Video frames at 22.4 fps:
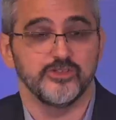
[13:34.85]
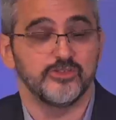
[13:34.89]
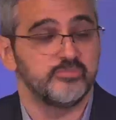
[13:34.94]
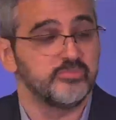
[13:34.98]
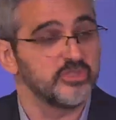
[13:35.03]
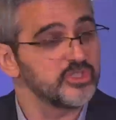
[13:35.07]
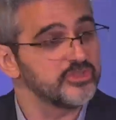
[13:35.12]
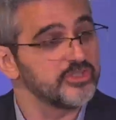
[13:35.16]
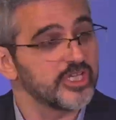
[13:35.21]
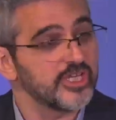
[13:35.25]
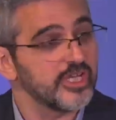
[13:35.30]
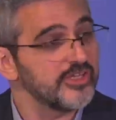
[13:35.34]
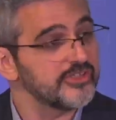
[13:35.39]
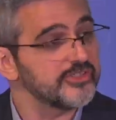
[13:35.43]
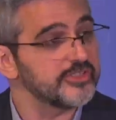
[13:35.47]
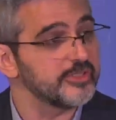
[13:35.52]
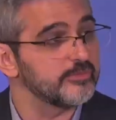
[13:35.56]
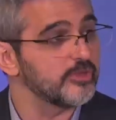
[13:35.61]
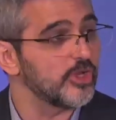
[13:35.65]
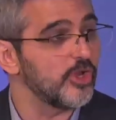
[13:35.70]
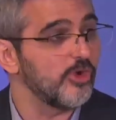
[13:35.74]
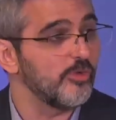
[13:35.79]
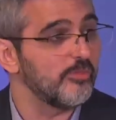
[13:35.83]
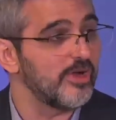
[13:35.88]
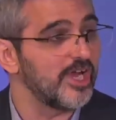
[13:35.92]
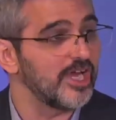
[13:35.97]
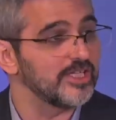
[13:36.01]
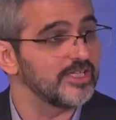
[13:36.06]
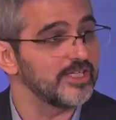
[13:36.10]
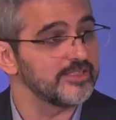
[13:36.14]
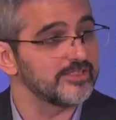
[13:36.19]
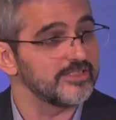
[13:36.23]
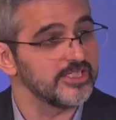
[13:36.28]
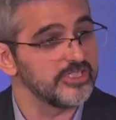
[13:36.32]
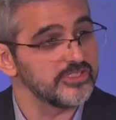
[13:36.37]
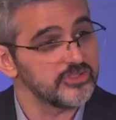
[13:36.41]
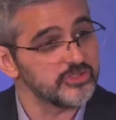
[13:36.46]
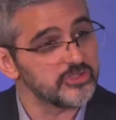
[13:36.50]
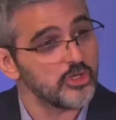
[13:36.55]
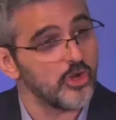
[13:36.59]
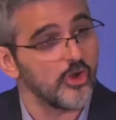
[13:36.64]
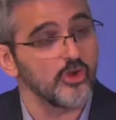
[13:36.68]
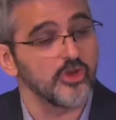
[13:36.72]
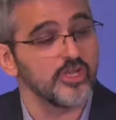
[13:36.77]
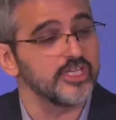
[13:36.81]
build a custom Copilot that is
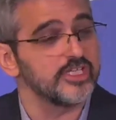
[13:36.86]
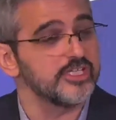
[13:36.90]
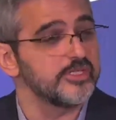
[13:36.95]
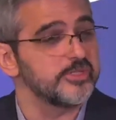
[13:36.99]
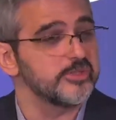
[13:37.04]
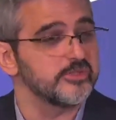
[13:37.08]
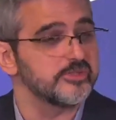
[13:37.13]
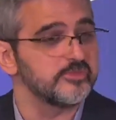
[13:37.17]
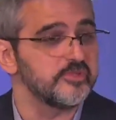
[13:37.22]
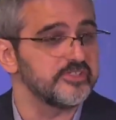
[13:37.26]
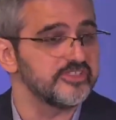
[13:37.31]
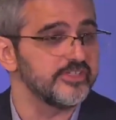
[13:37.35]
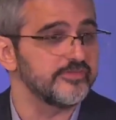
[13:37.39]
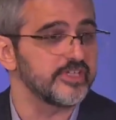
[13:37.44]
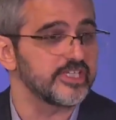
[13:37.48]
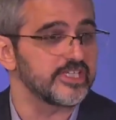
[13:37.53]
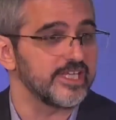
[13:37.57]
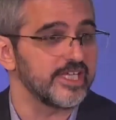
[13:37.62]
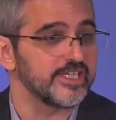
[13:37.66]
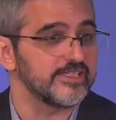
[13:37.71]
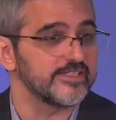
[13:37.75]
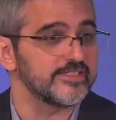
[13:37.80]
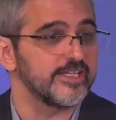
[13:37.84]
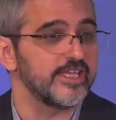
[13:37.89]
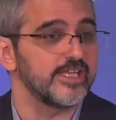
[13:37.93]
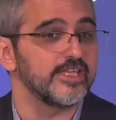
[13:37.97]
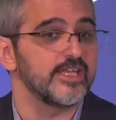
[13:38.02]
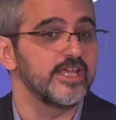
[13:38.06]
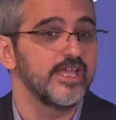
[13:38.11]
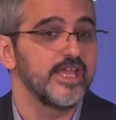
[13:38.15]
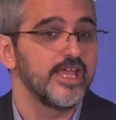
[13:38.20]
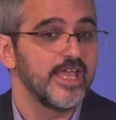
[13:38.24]
targeted to a specific data set,